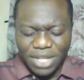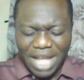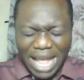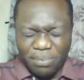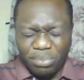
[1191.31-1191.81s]

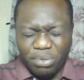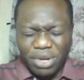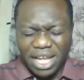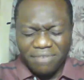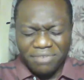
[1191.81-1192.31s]
I
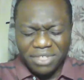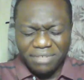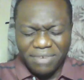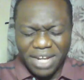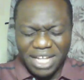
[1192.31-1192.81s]
pray, Heavenly
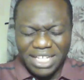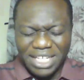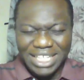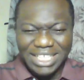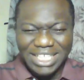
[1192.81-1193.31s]
Father,
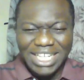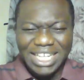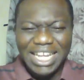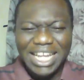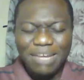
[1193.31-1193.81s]
in the
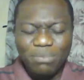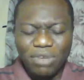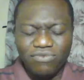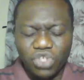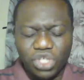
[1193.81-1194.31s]
name
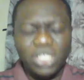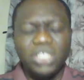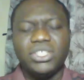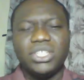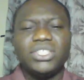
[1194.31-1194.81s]
of
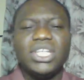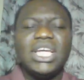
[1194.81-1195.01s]
Jesus,